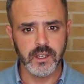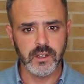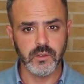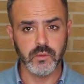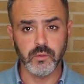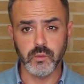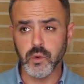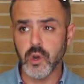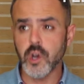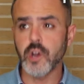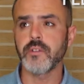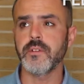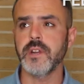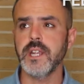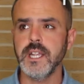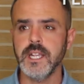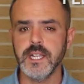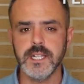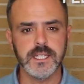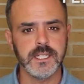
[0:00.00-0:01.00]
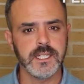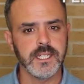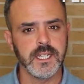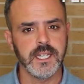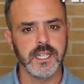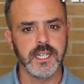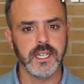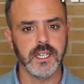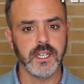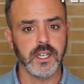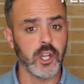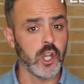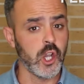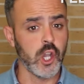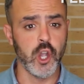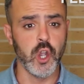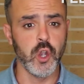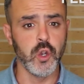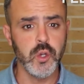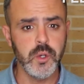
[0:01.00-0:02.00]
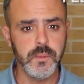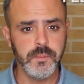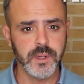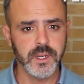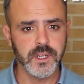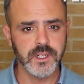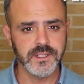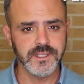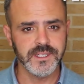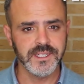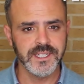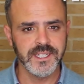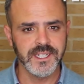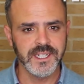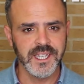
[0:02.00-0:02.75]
worry, hope.